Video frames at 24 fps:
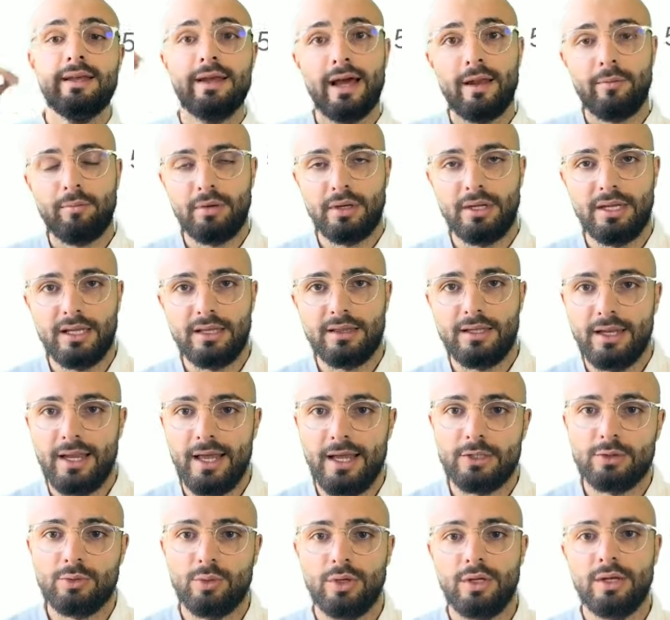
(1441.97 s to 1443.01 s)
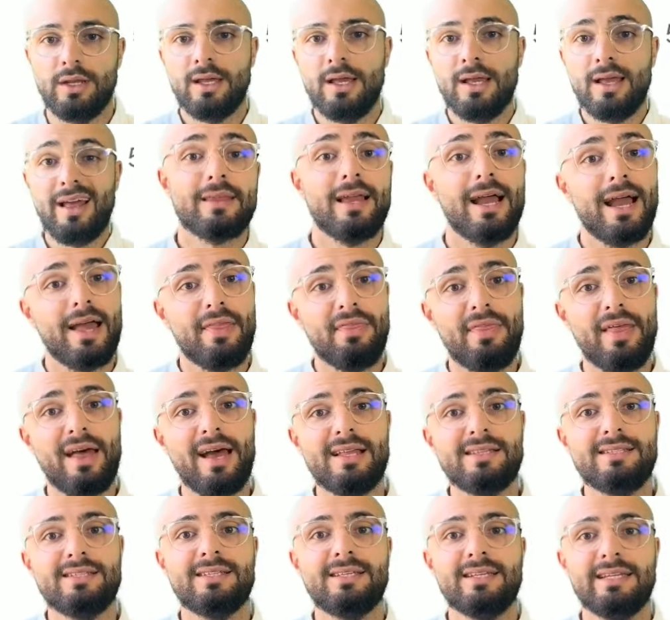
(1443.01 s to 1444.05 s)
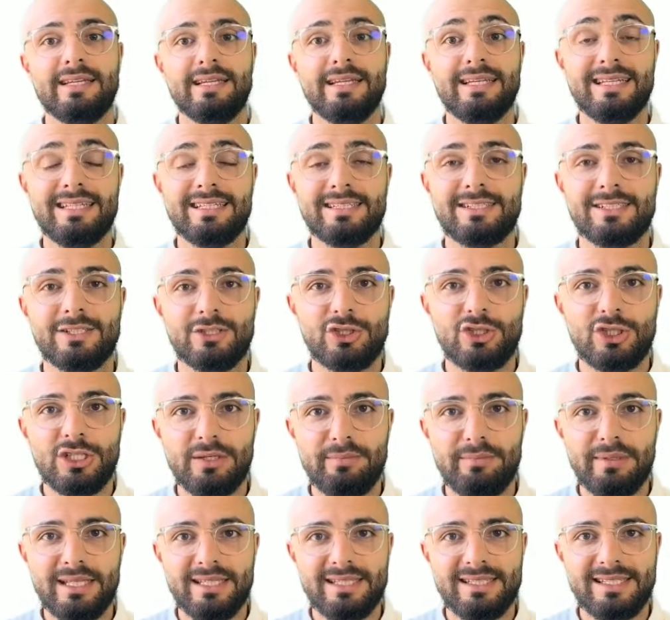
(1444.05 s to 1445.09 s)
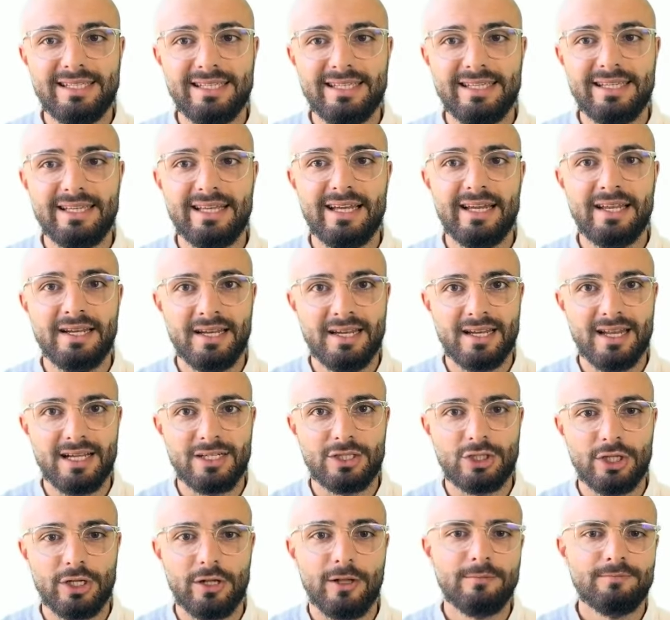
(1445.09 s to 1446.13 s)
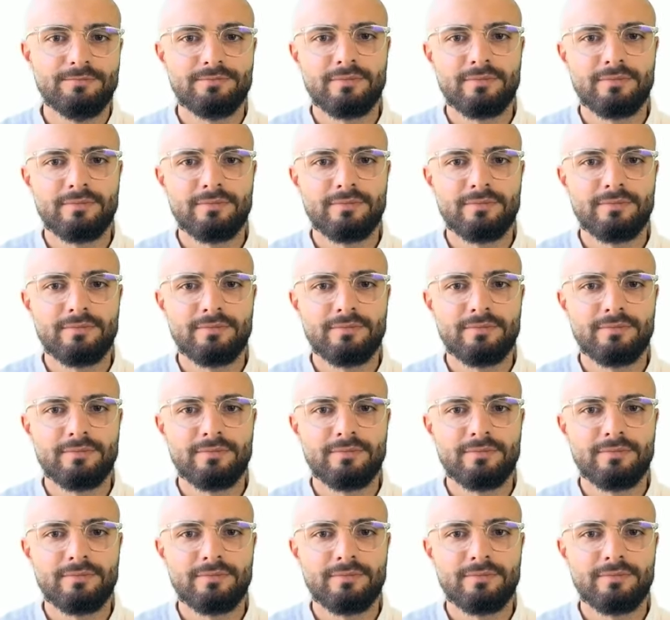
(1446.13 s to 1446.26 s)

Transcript: and predict the next word. And that is GPT in a nutshell.